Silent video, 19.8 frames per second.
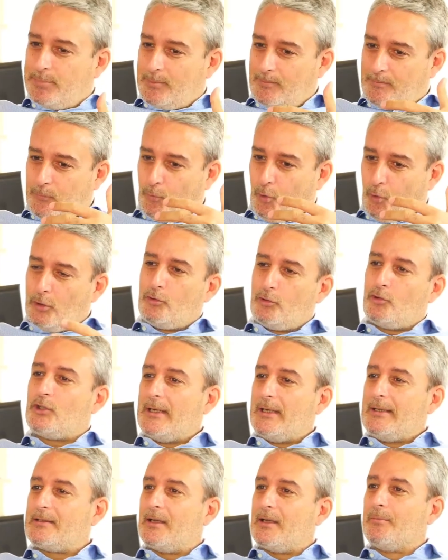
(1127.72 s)
want to
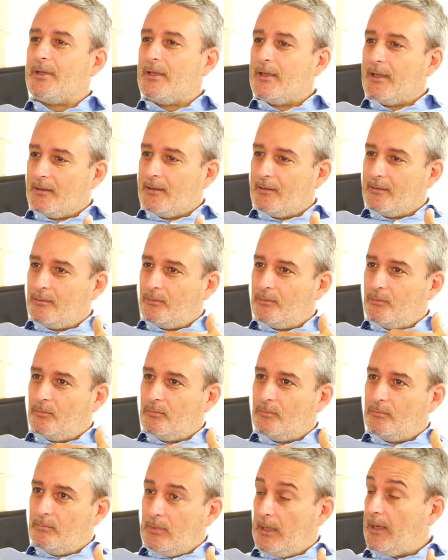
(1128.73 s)
change something and
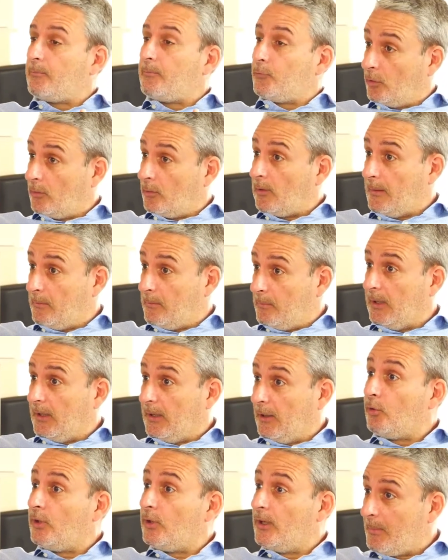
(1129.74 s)
and I'm talk, I'm
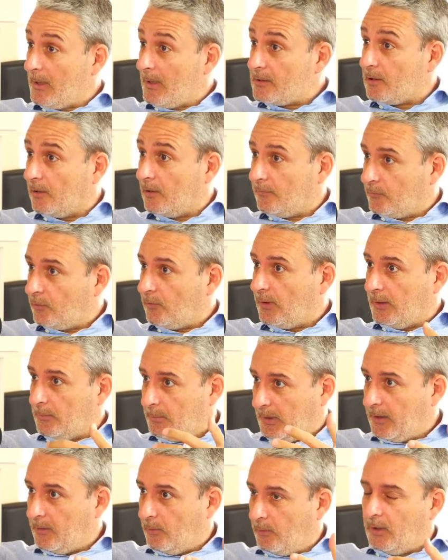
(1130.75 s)
including myself to that
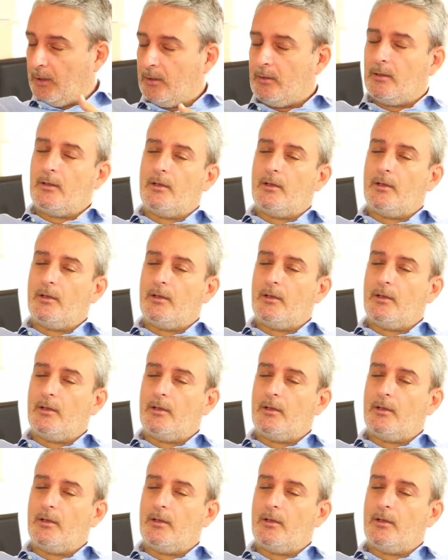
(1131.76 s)
by the way.